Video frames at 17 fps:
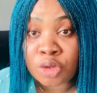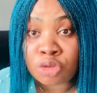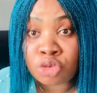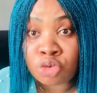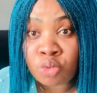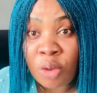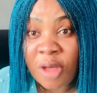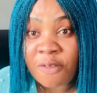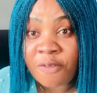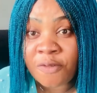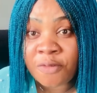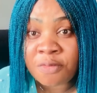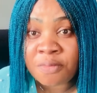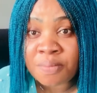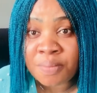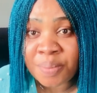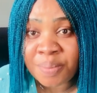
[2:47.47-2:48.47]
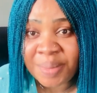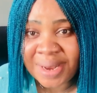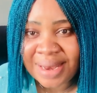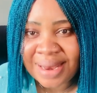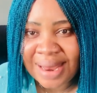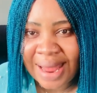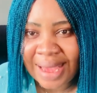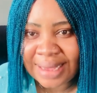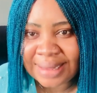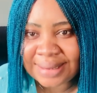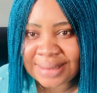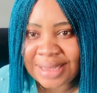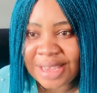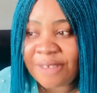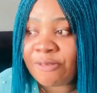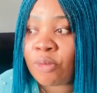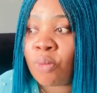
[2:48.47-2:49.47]
12 midnight
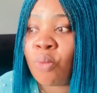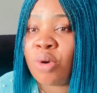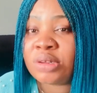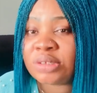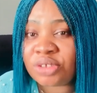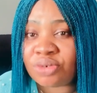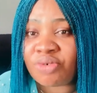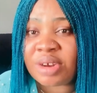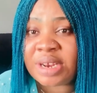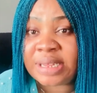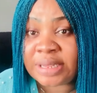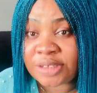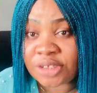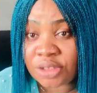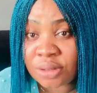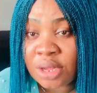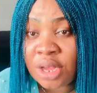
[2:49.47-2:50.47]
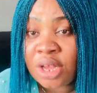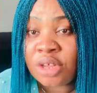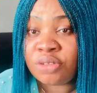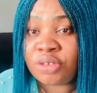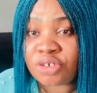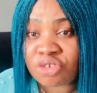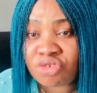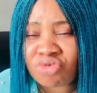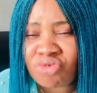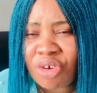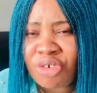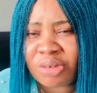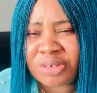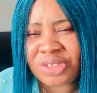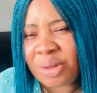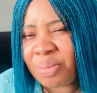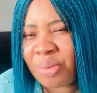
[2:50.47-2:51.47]
if you want to really dis destroy
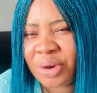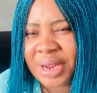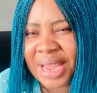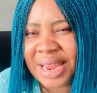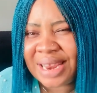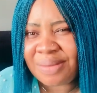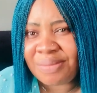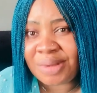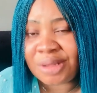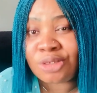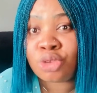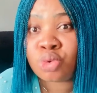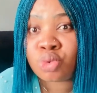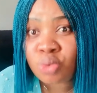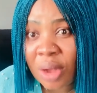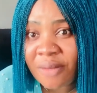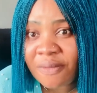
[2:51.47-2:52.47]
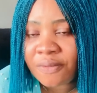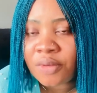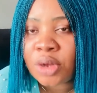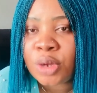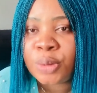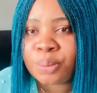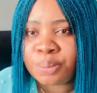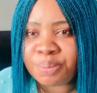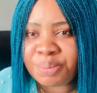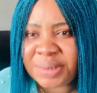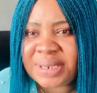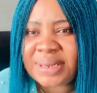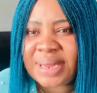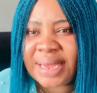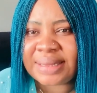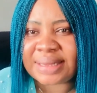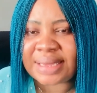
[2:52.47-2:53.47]
your stubborn enemy 12
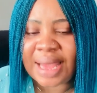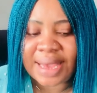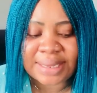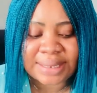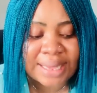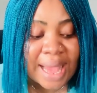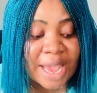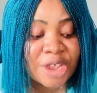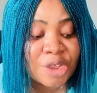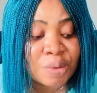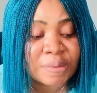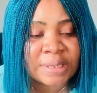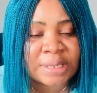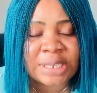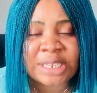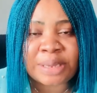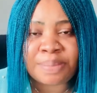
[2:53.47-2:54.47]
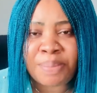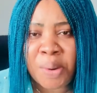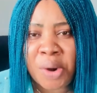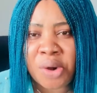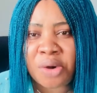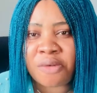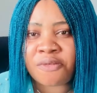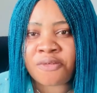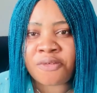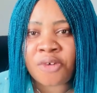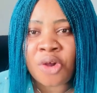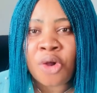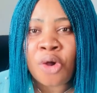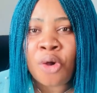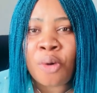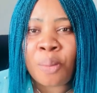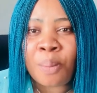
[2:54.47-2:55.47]
midnight guys and you will see the power of
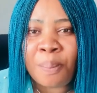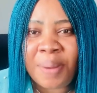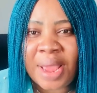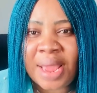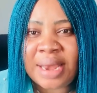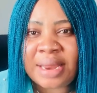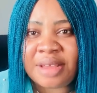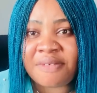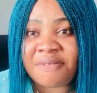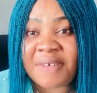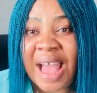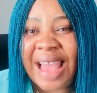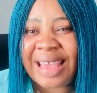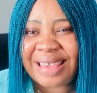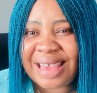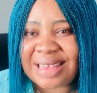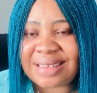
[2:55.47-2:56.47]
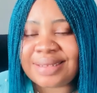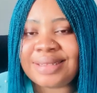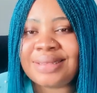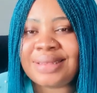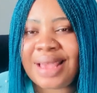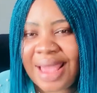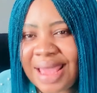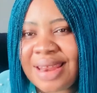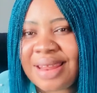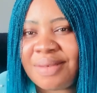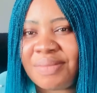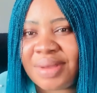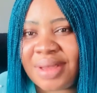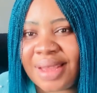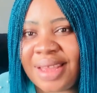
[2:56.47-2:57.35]
bay leaf against enemy